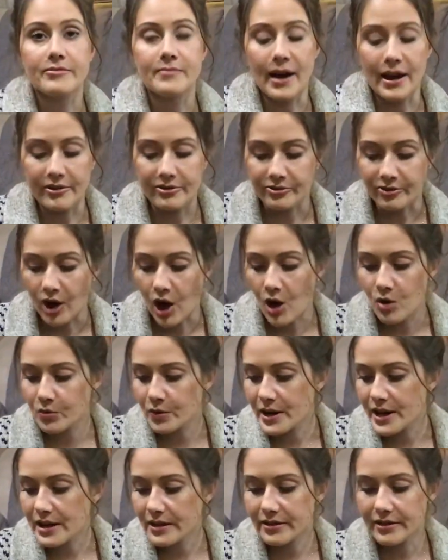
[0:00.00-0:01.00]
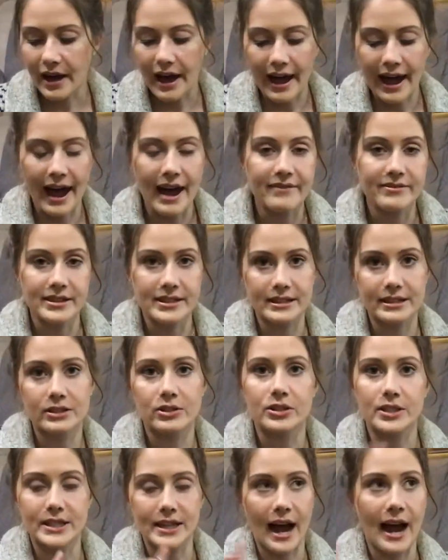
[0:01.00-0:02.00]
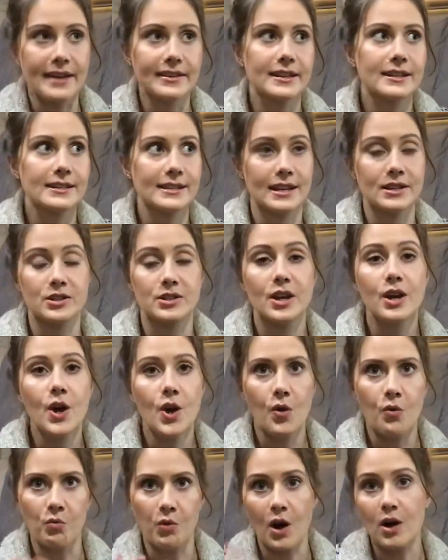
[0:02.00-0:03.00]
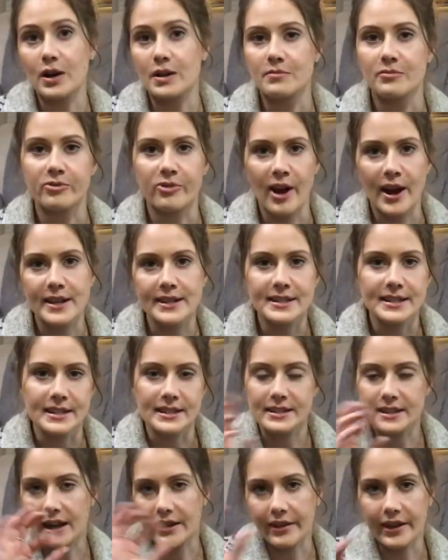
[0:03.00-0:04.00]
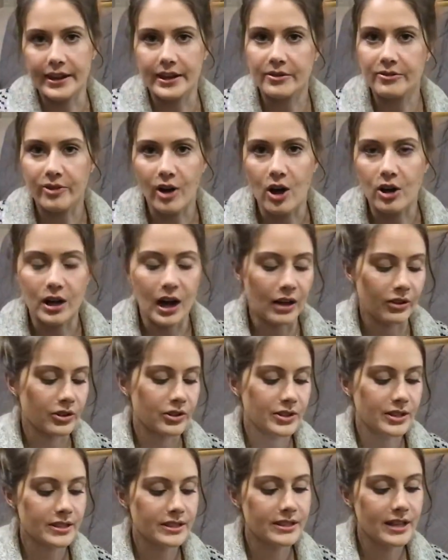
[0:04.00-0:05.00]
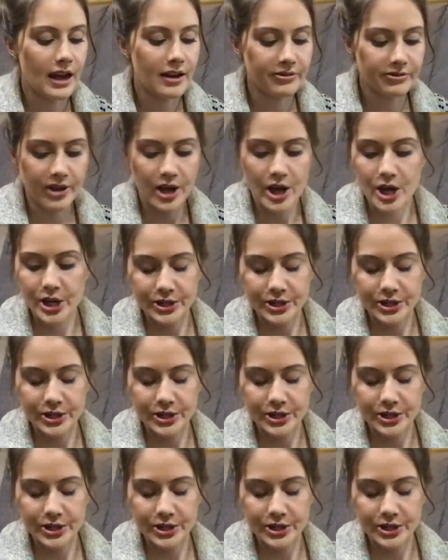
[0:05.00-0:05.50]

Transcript: my fall wreath, I have this little sign that says welcome friends, and it's got like fall colors and stuff.